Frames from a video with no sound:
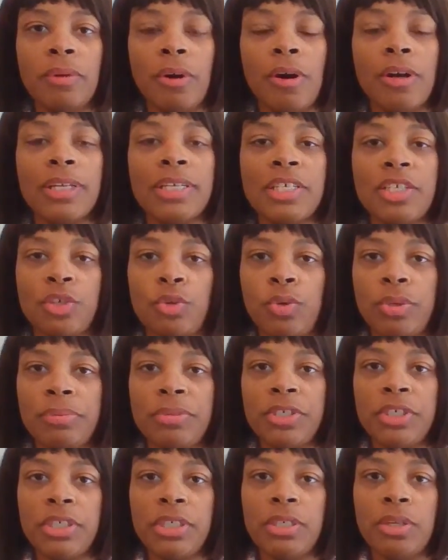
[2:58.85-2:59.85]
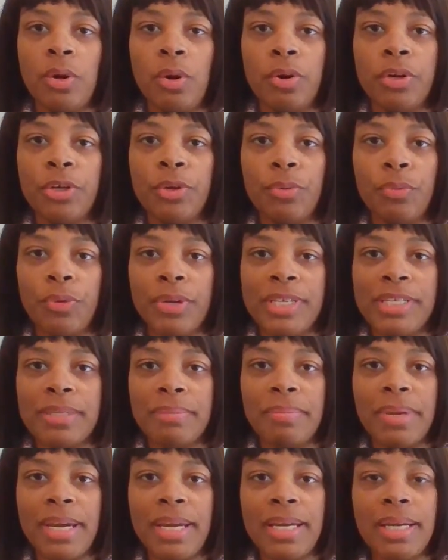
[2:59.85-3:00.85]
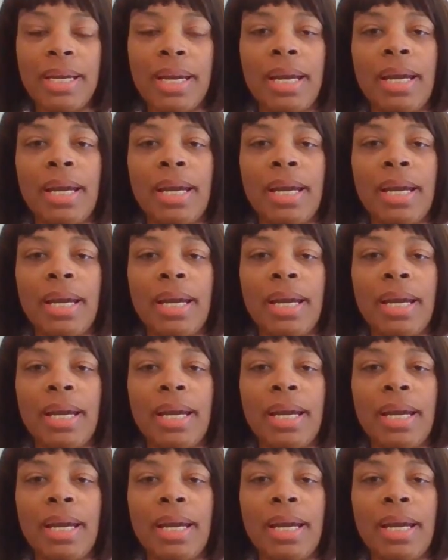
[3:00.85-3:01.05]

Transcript: or description on your resume.